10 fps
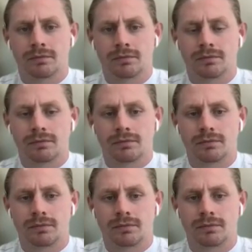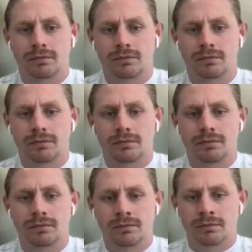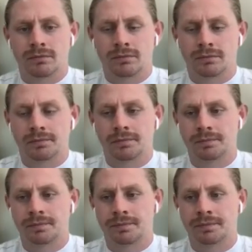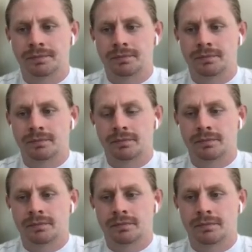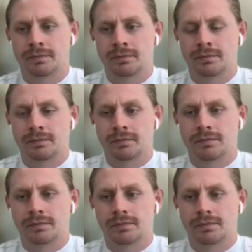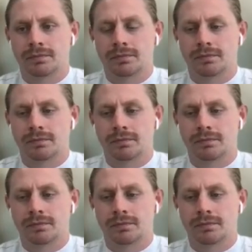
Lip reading: This person isn't speaking.